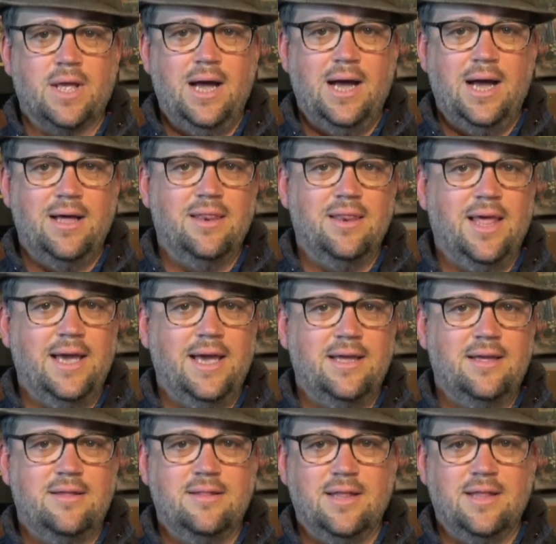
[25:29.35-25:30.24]

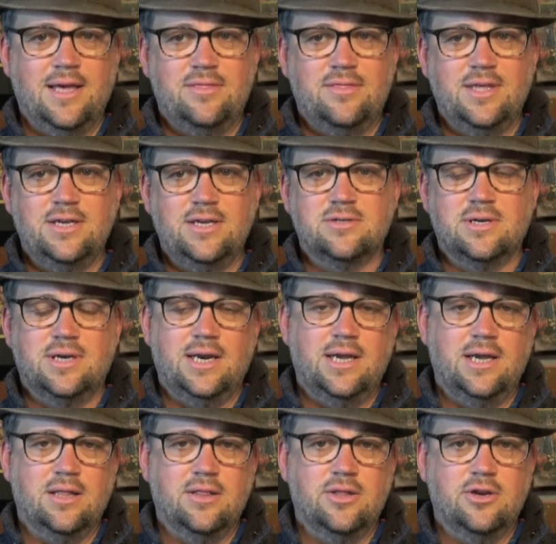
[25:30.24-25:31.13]
like things are
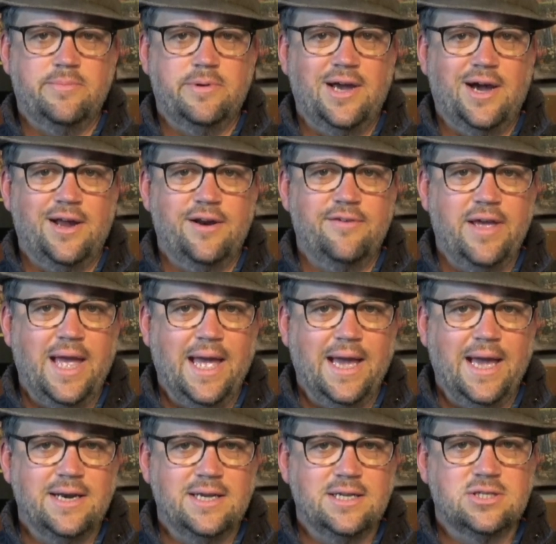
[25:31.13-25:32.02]
getting a little bit out of
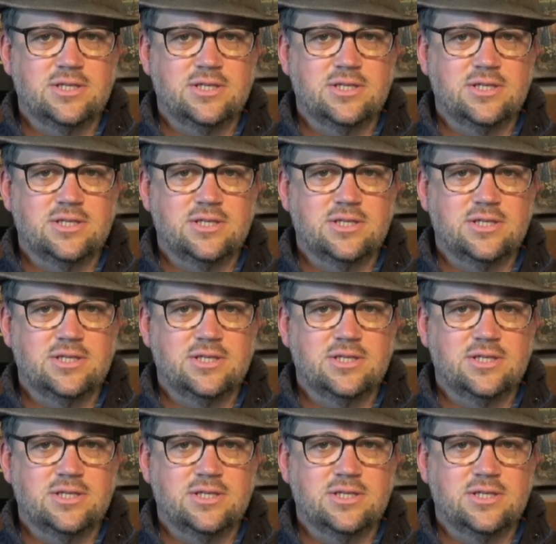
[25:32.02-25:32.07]
hand.